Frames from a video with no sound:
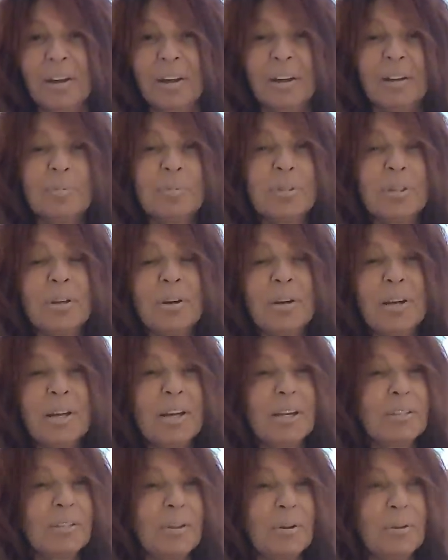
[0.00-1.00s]
I'm sorry
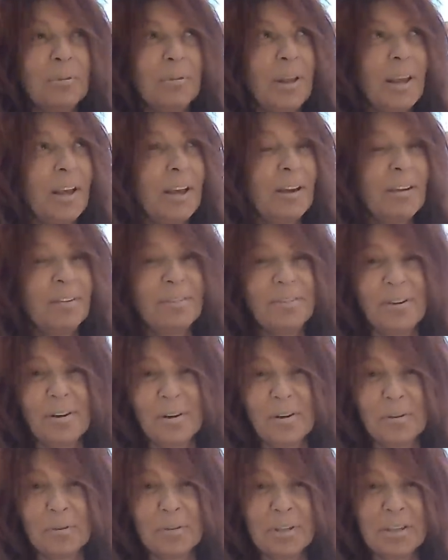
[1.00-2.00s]
I don't have
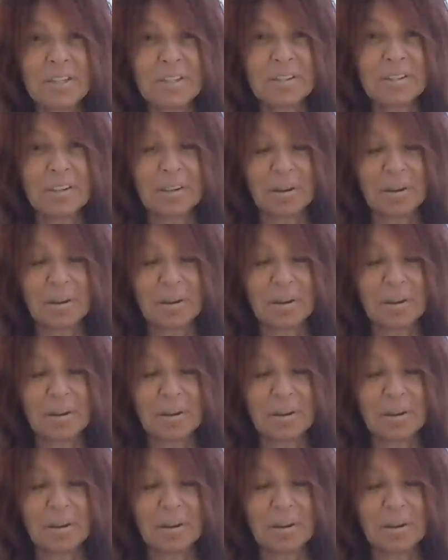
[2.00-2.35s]
all these,